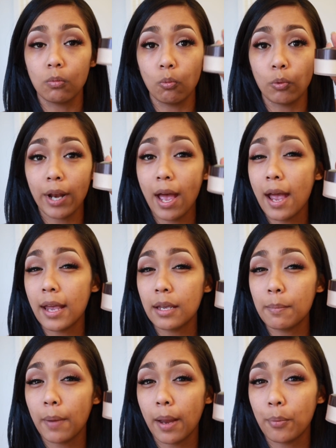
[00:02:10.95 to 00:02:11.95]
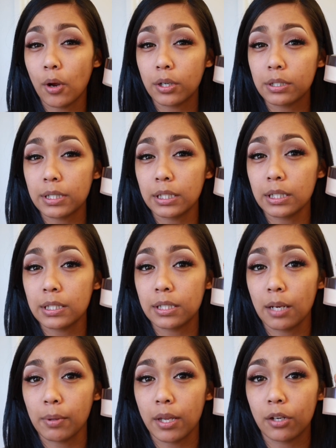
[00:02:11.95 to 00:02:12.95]
when I buy products like this and
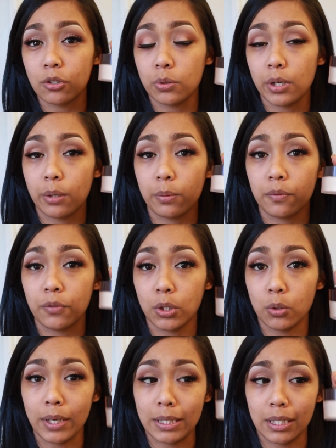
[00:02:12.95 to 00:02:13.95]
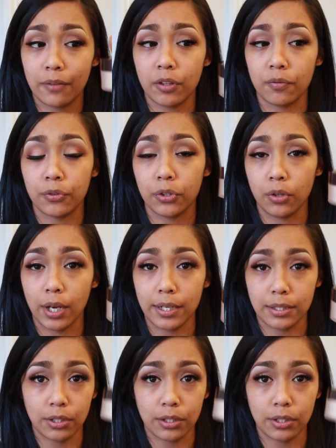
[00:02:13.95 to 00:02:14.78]
I plan on doing a review, I save them for you guys.